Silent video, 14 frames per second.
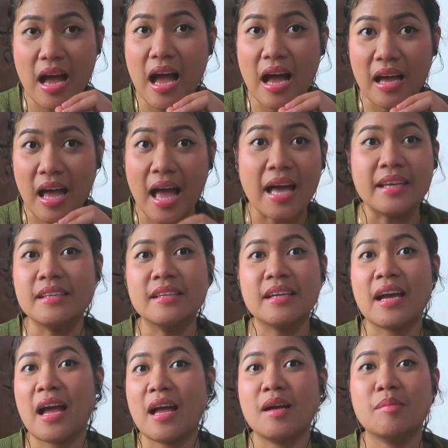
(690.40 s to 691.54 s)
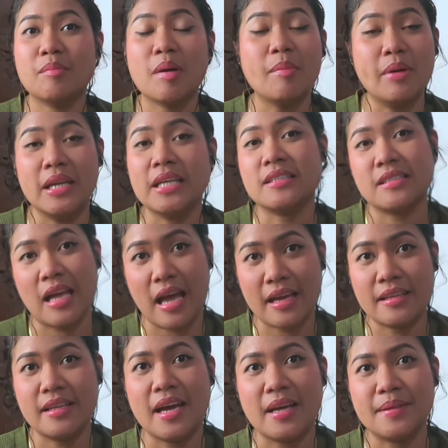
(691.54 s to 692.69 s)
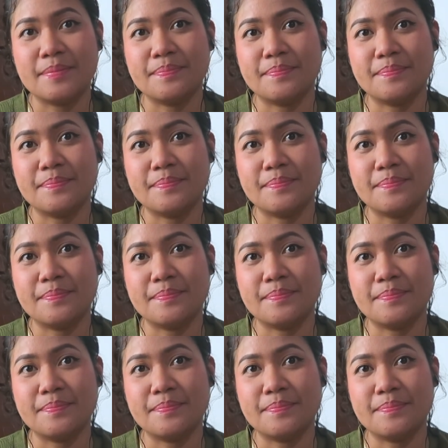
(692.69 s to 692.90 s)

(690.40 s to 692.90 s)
akayin ka, pabalik sa Kanya.